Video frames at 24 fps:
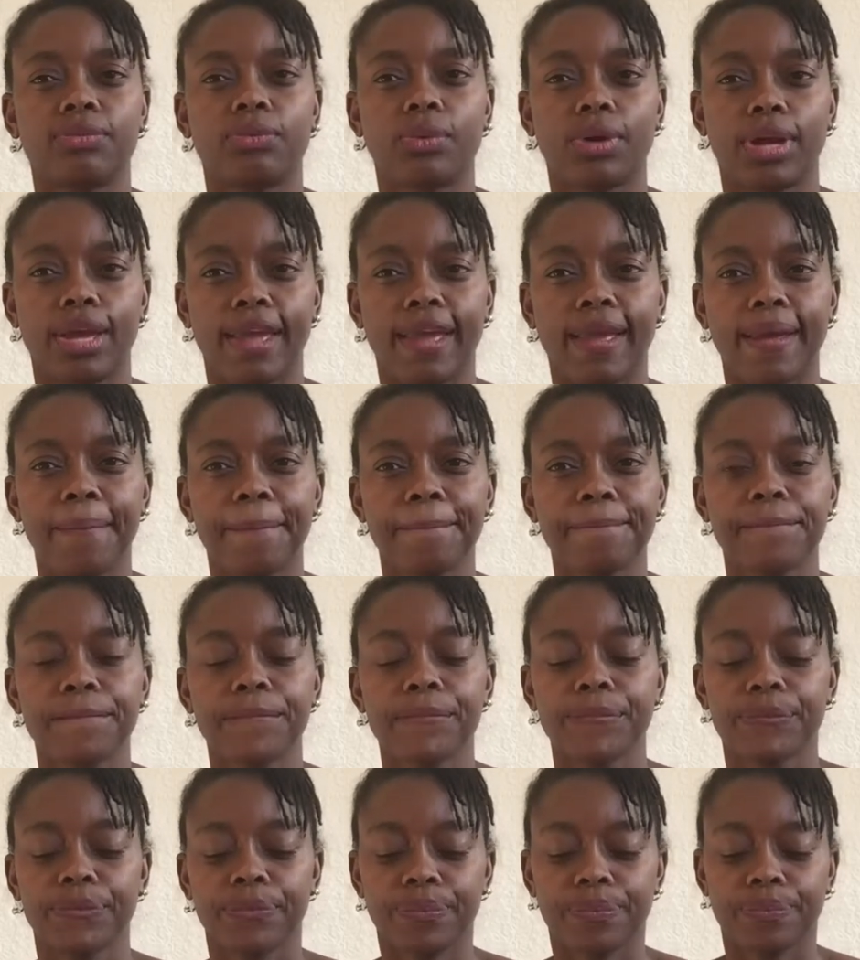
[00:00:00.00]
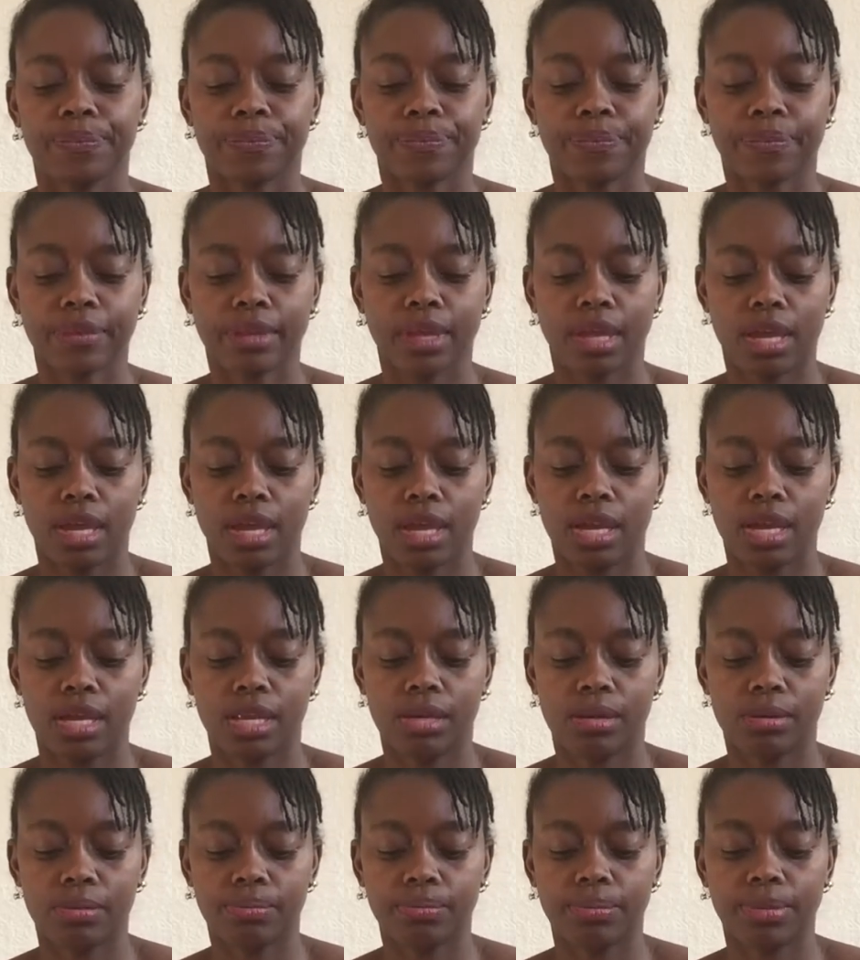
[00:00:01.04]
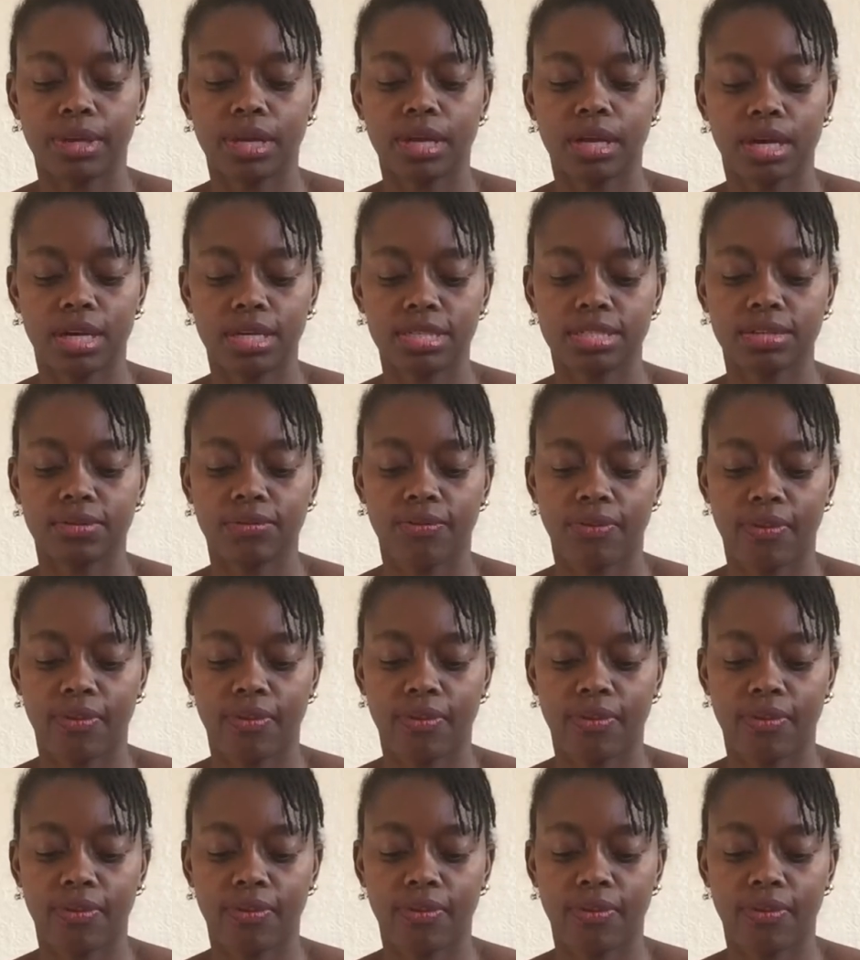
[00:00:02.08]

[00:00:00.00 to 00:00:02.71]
way, and because of